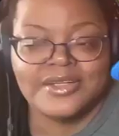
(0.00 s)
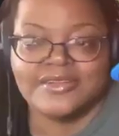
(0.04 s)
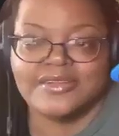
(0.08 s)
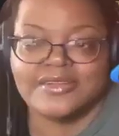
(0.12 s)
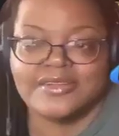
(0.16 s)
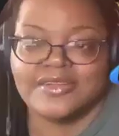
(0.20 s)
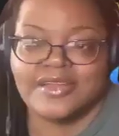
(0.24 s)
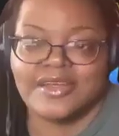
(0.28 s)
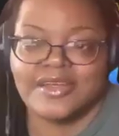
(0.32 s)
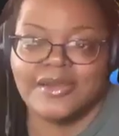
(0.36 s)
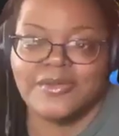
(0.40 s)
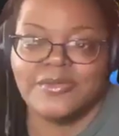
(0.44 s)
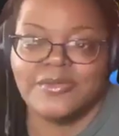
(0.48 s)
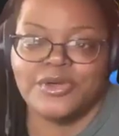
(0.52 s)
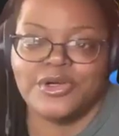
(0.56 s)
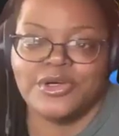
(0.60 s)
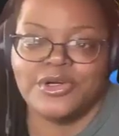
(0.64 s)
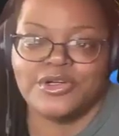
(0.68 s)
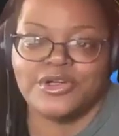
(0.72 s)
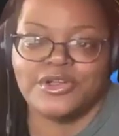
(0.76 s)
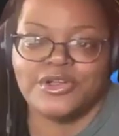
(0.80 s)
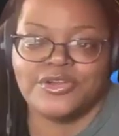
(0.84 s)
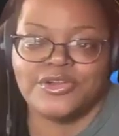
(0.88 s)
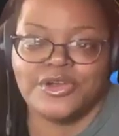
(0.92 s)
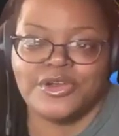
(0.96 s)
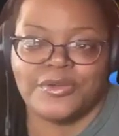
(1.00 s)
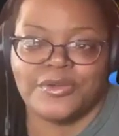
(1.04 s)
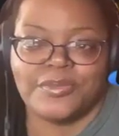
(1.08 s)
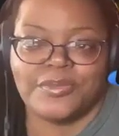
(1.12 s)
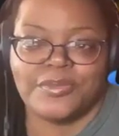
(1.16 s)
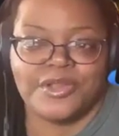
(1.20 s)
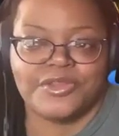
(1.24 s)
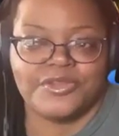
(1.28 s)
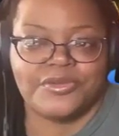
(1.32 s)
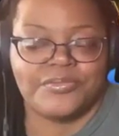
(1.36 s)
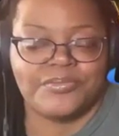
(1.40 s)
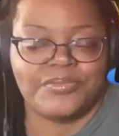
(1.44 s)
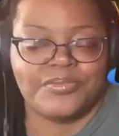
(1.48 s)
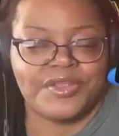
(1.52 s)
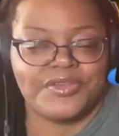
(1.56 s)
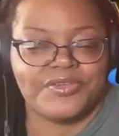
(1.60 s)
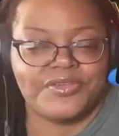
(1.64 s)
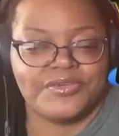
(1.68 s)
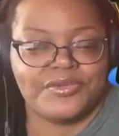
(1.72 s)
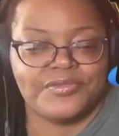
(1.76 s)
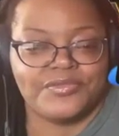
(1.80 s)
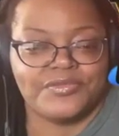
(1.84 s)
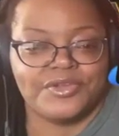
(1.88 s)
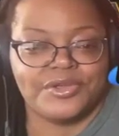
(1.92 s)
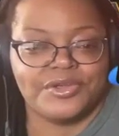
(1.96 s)
Today, we're going to talk about the
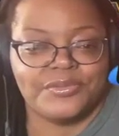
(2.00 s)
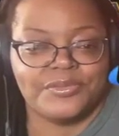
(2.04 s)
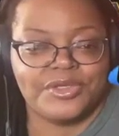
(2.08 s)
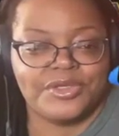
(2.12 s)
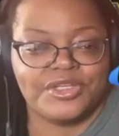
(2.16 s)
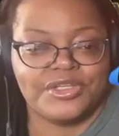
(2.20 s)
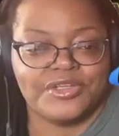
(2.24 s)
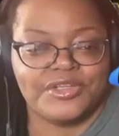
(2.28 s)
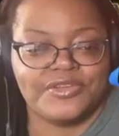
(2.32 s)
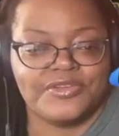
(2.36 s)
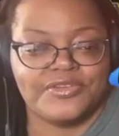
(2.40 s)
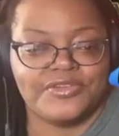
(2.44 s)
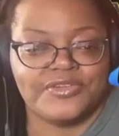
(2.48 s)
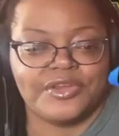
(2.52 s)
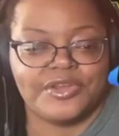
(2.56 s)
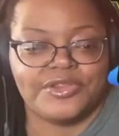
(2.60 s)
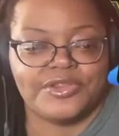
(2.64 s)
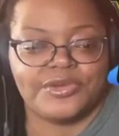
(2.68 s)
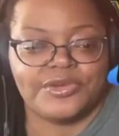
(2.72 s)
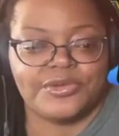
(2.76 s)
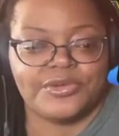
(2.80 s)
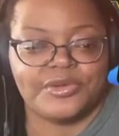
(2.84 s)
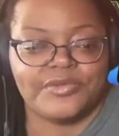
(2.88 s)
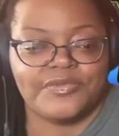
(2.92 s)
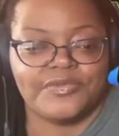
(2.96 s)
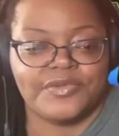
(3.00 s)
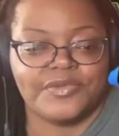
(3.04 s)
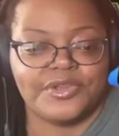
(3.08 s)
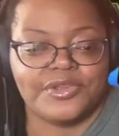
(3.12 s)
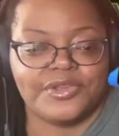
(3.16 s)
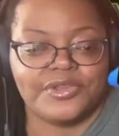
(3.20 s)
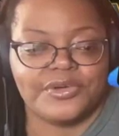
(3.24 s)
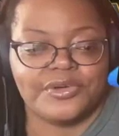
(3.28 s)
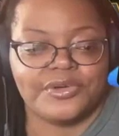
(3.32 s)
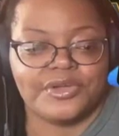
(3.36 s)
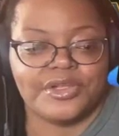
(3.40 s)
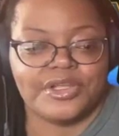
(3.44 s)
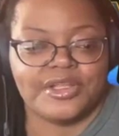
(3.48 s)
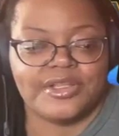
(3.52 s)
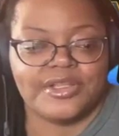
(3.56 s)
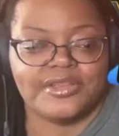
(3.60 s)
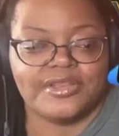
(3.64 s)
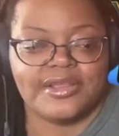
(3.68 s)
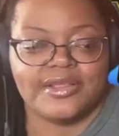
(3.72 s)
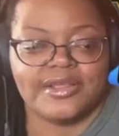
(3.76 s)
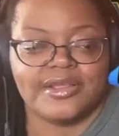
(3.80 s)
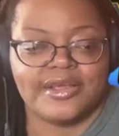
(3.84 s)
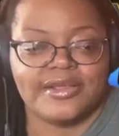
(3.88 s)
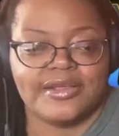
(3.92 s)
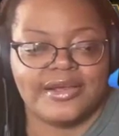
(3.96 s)
best of enemies, the 30 for 30.
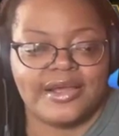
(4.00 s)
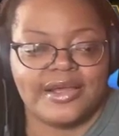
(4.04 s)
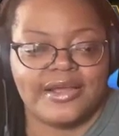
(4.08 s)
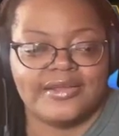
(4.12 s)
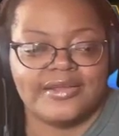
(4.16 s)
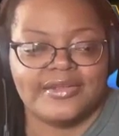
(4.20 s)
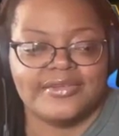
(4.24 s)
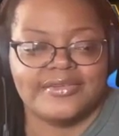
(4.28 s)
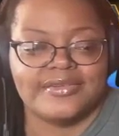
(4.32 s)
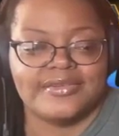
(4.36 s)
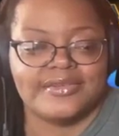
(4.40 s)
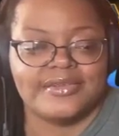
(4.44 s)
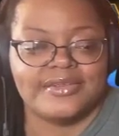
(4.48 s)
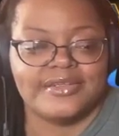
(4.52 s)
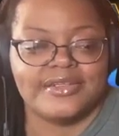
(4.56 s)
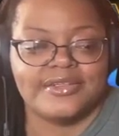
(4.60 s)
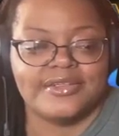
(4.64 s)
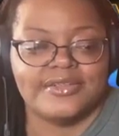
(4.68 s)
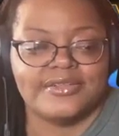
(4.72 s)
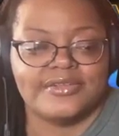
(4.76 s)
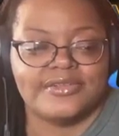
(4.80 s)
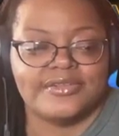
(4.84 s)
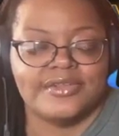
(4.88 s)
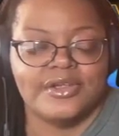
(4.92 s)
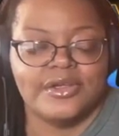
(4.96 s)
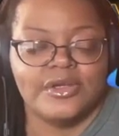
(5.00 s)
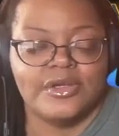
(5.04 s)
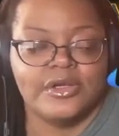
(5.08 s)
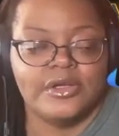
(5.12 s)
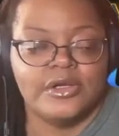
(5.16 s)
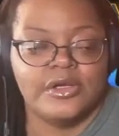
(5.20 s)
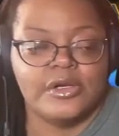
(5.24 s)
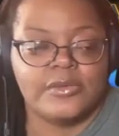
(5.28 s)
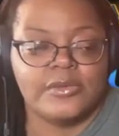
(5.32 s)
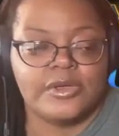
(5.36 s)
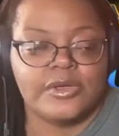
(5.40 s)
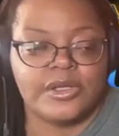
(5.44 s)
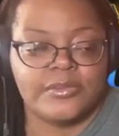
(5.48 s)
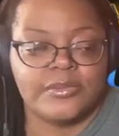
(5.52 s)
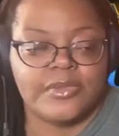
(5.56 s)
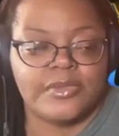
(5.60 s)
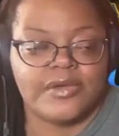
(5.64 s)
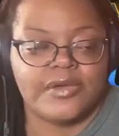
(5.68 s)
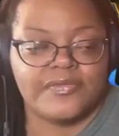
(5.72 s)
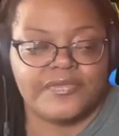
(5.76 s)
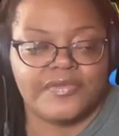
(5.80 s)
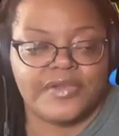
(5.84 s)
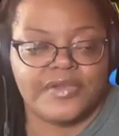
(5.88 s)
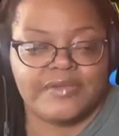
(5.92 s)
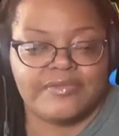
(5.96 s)
That honestly is one of
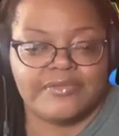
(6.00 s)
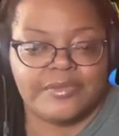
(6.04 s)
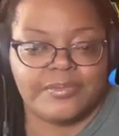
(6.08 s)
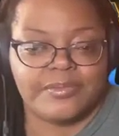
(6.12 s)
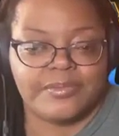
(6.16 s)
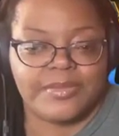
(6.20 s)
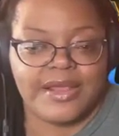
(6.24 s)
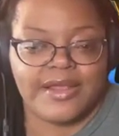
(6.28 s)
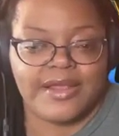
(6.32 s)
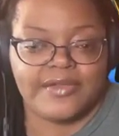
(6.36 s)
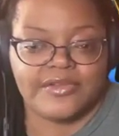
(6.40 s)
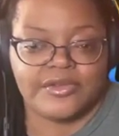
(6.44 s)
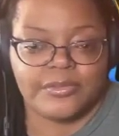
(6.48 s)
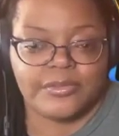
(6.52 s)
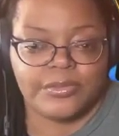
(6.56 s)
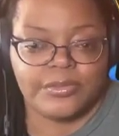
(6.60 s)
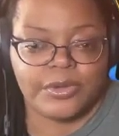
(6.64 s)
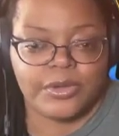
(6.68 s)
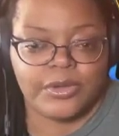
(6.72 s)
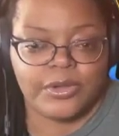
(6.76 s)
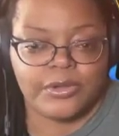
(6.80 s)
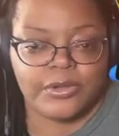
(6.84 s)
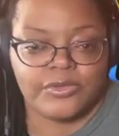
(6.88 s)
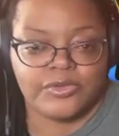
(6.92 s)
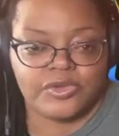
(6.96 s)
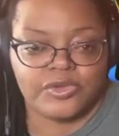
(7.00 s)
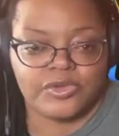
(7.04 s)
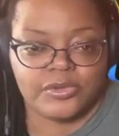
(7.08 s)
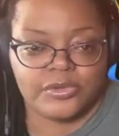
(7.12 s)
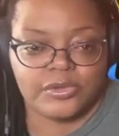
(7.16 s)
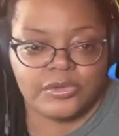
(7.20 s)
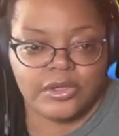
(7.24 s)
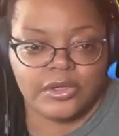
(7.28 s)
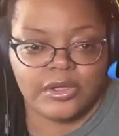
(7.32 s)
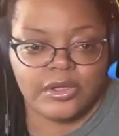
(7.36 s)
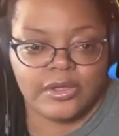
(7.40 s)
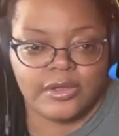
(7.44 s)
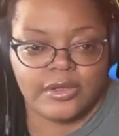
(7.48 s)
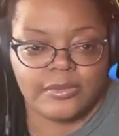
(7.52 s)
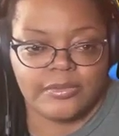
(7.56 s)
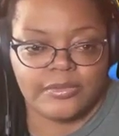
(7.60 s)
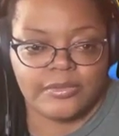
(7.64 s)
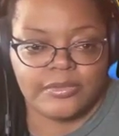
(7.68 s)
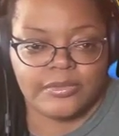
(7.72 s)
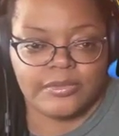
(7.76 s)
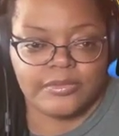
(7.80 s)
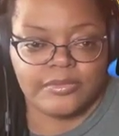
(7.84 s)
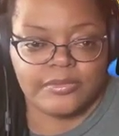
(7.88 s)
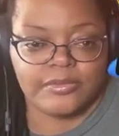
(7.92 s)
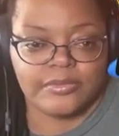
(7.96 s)
my favorite basketball
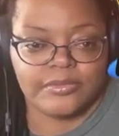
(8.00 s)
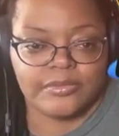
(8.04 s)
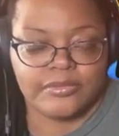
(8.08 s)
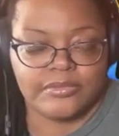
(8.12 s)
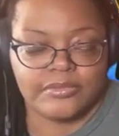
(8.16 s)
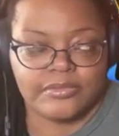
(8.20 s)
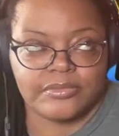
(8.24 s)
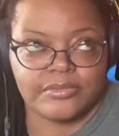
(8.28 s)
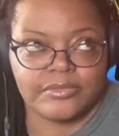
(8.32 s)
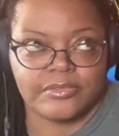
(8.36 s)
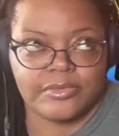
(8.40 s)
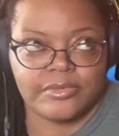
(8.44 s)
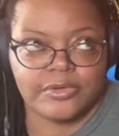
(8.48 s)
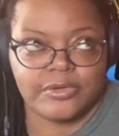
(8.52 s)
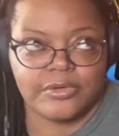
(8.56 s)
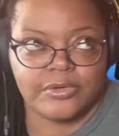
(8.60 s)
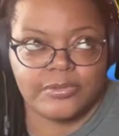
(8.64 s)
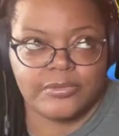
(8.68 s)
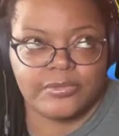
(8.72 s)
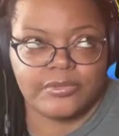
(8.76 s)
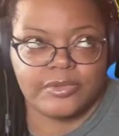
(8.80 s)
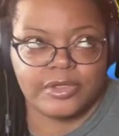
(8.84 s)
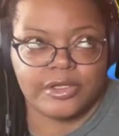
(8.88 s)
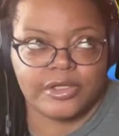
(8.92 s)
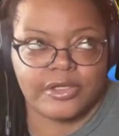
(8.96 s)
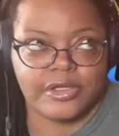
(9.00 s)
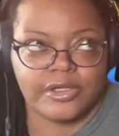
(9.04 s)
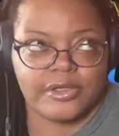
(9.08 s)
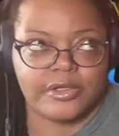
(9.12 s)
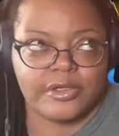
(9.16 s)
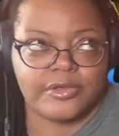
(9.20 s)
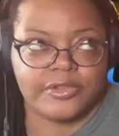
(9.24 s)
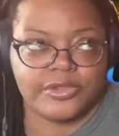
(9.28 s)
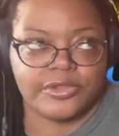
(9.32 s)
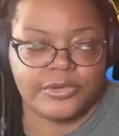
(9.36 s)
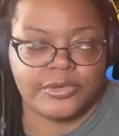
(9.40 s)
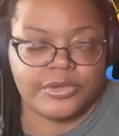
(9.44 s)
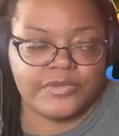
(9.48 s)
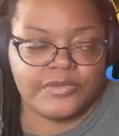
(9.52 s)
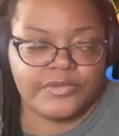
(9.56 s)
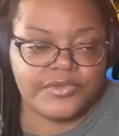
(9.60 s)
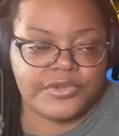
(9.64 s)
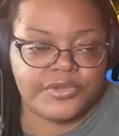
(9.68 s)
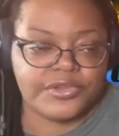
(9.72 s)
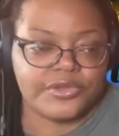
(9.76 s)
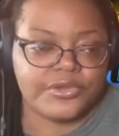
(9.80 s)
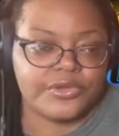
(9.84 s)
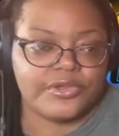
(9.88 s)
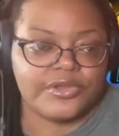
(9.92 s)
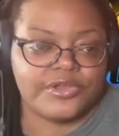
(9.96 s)
30
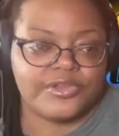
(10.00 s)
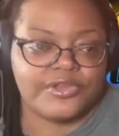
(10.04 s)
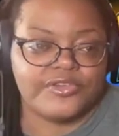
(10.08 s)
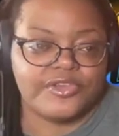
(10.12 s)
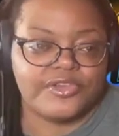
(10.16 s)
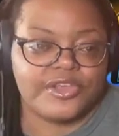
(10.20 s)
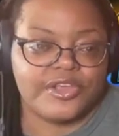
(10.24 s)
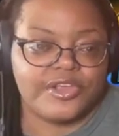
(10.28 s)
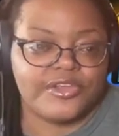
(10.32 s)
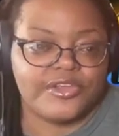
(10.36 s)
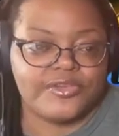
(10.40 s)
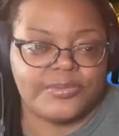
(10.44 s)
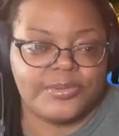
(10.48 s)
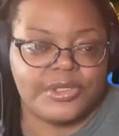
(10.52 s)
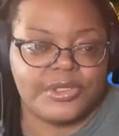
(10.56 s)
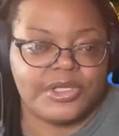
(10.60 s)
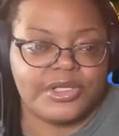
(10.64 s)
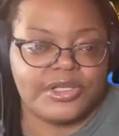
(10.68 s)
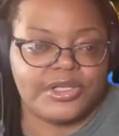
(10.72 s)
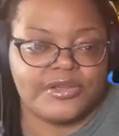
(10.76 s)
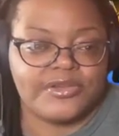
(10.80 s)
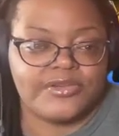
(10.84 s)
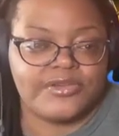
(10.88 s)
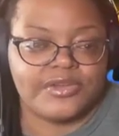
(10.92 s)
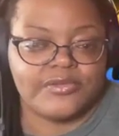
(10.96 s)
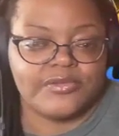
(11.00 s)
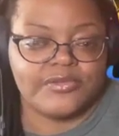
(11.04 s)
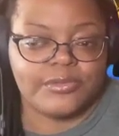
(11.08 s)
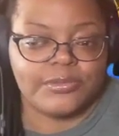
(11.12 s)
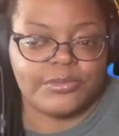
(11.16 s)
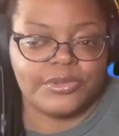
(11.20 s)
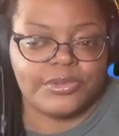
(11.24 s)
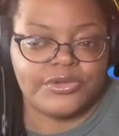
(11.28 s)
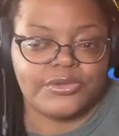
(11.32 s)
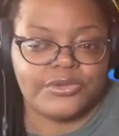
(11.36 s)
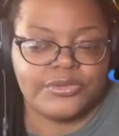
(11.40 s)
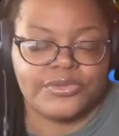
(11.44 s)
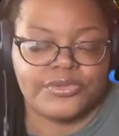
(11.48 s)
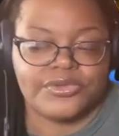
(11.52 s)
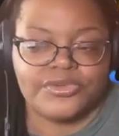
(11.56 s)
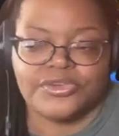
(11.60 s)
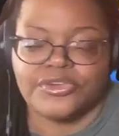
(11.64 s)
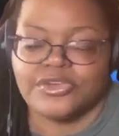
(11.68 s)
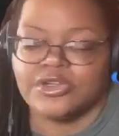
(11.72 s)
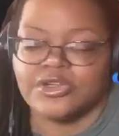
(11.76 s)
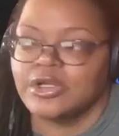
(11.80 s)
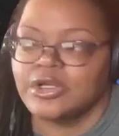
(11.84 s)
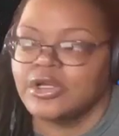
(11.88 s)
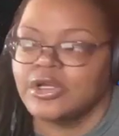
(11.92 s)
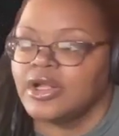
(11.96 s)
for 30s ESPN has ever
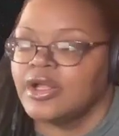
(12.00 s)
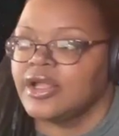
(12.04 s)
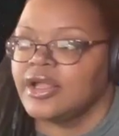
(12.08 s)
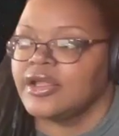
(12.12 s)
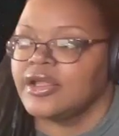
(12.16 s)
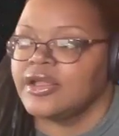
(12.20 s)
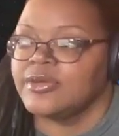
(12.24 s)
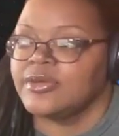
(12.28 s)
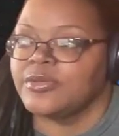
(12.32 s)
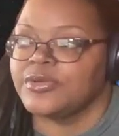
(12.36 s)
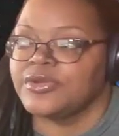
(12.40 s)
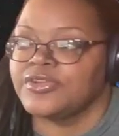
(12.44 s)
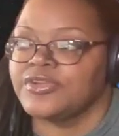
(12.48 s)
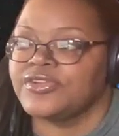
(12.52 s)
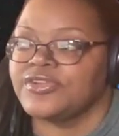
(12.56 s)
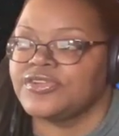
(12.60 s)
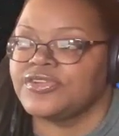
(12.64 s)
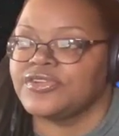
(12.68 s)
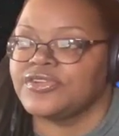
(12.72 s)
produced. It's